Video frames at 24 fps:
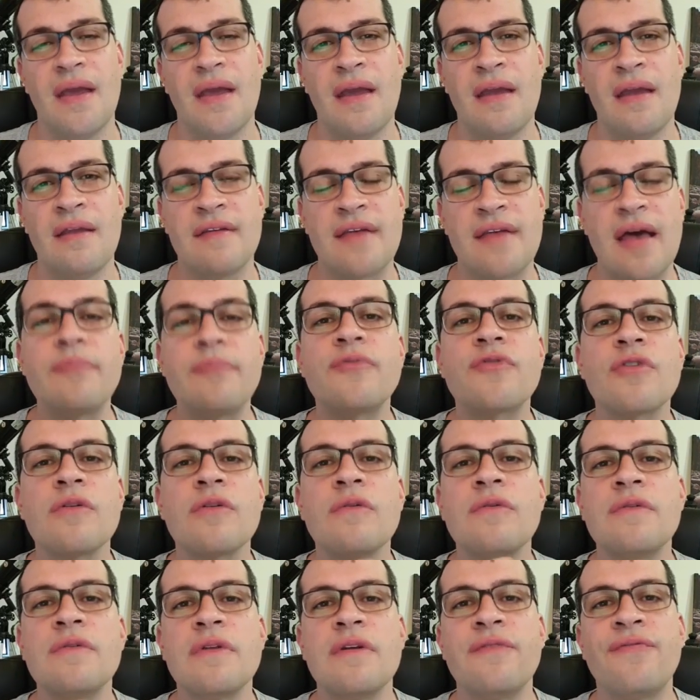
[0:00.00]
It is
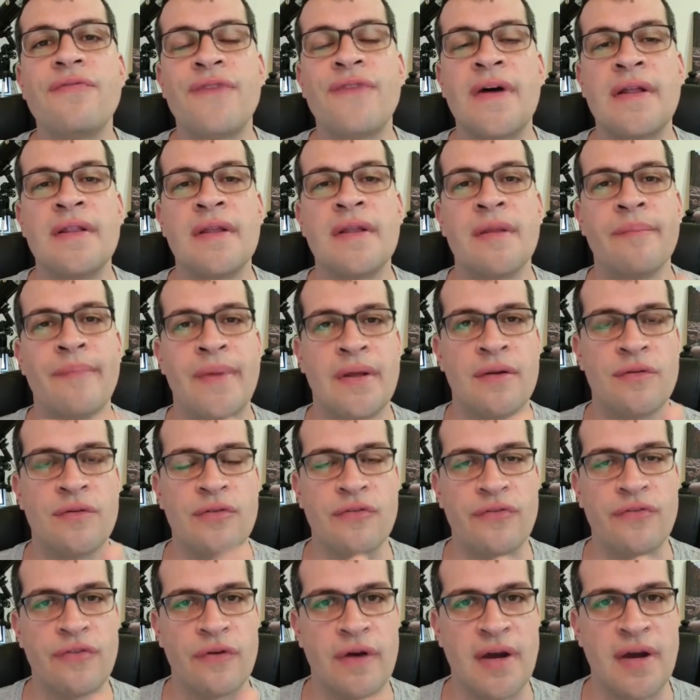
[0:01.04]
absolutely fundamental
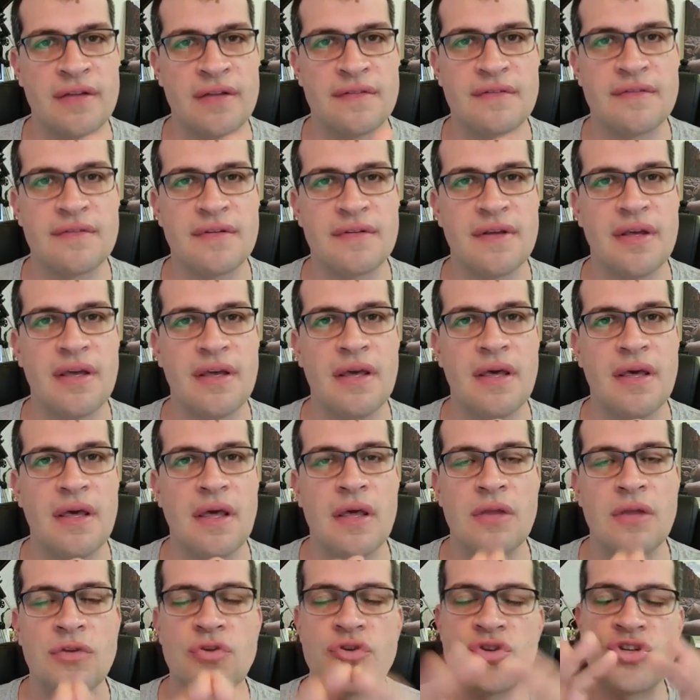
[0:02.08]
for us
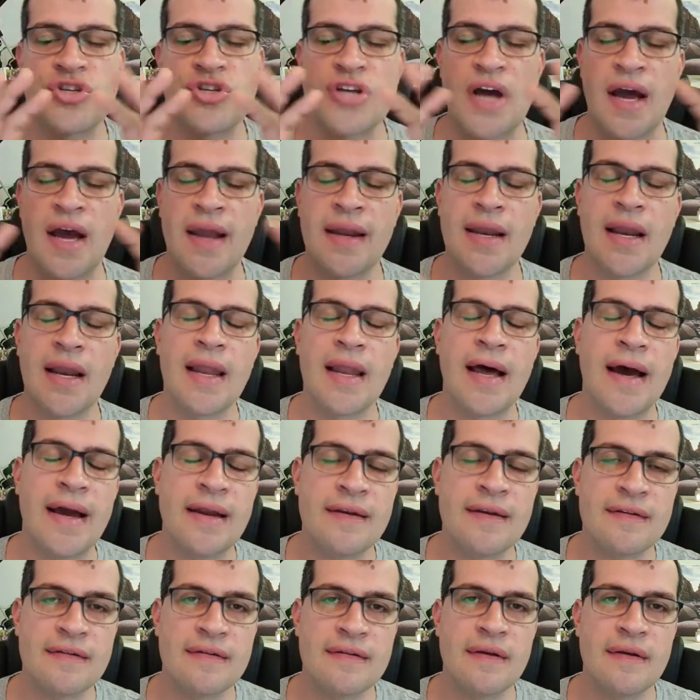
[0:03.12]
to shine the
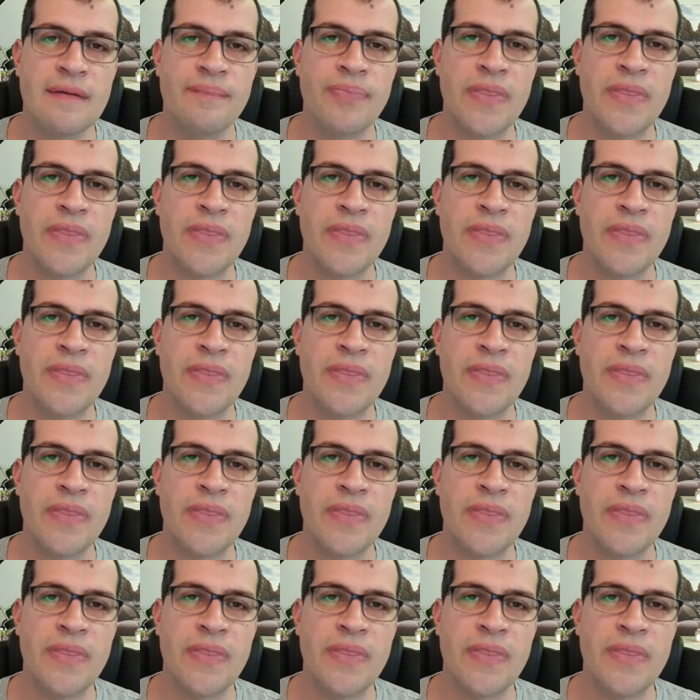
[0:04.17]
light